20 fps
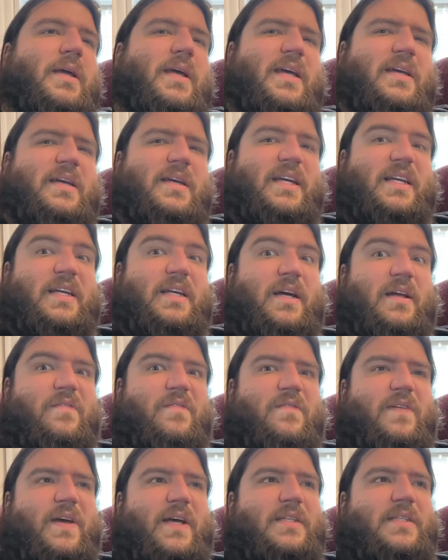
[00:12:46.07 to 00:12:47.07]
getting in
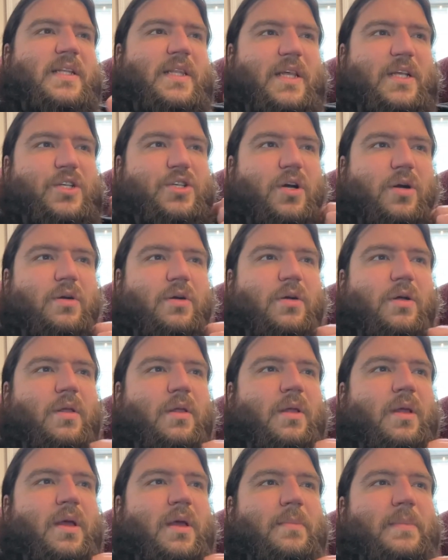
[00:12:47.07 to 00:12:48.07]
gunfights in the
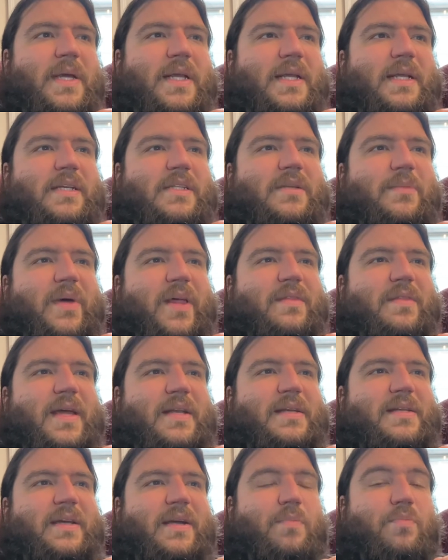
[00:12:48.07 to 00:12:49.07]
jungle, meeting some
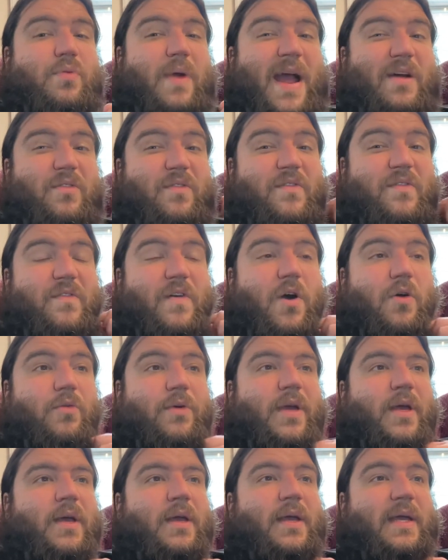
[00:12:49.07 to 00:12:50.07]
authentic brown
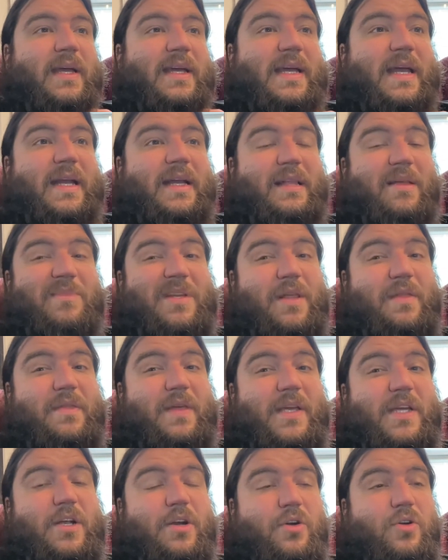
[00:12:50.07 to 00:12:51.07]
folk and getting them to
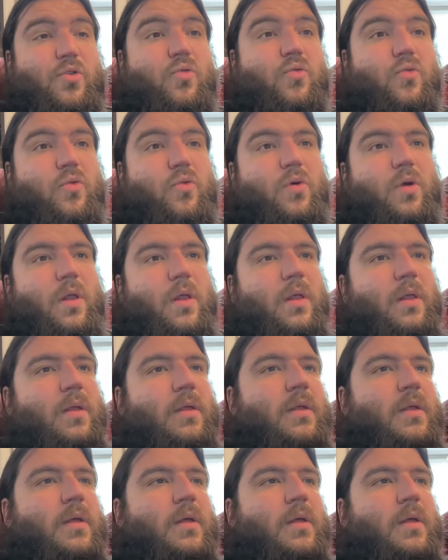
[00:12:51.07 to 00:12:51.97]
think you're cool.